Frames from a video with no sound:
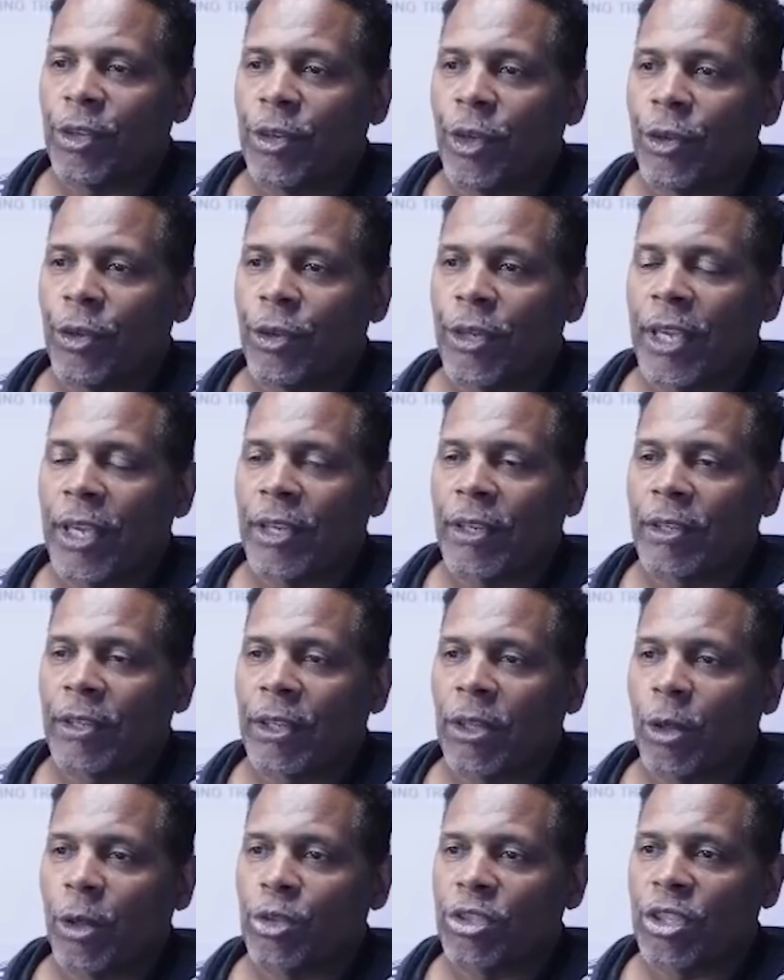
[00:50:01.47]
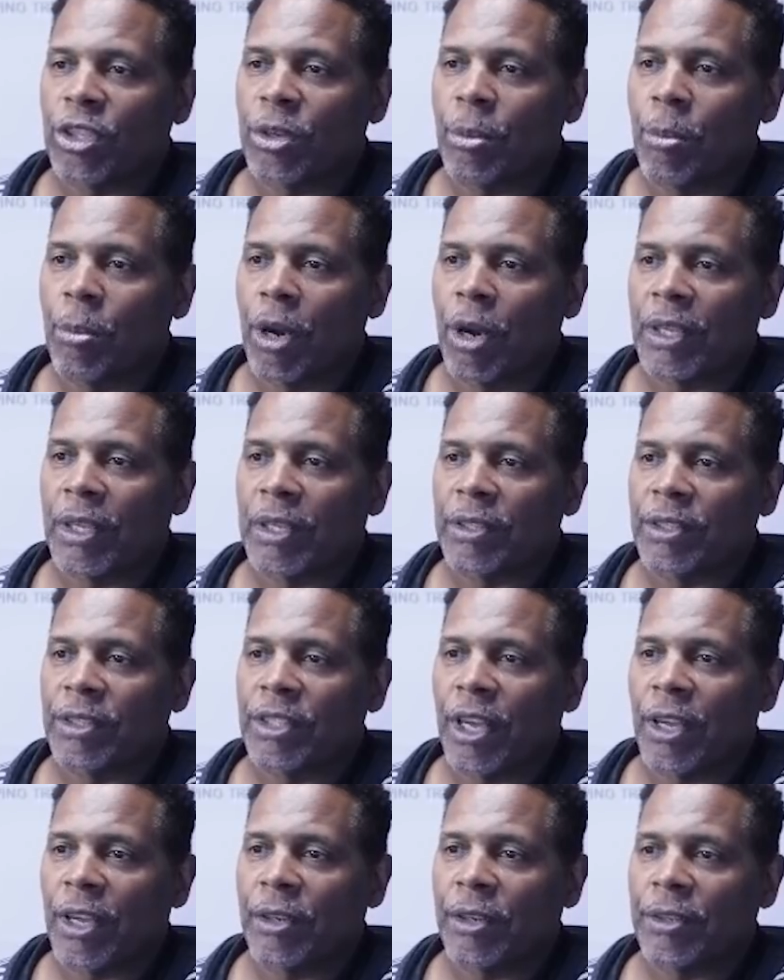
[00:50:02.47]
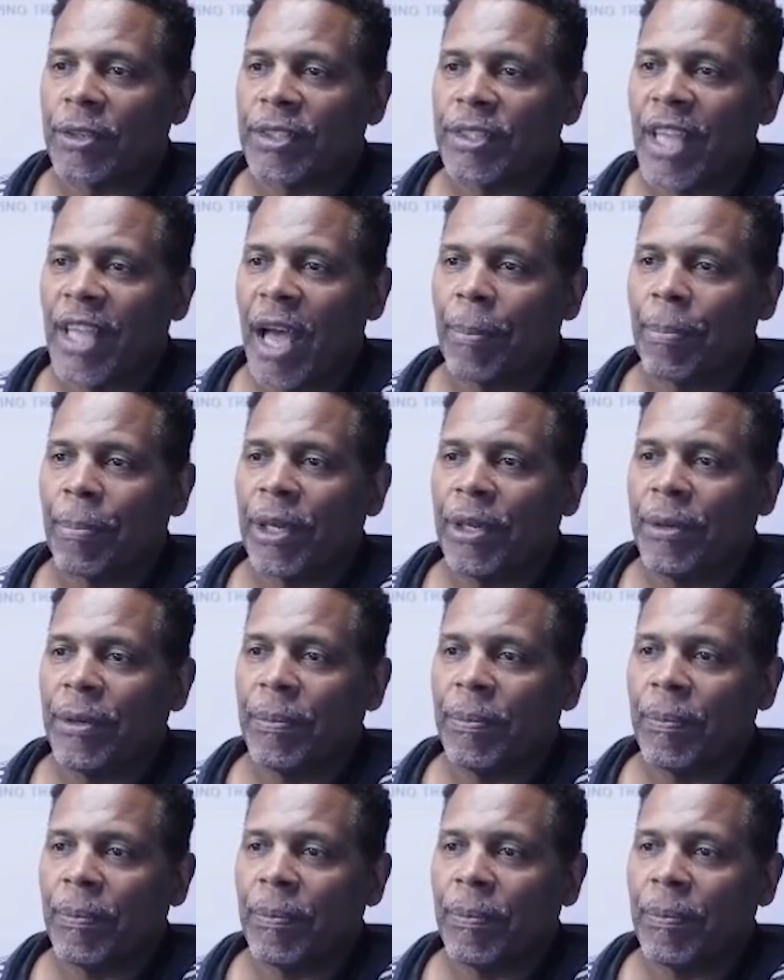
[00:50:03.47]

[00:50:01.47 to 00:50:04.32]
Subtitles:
know you're getting close to the market stopping.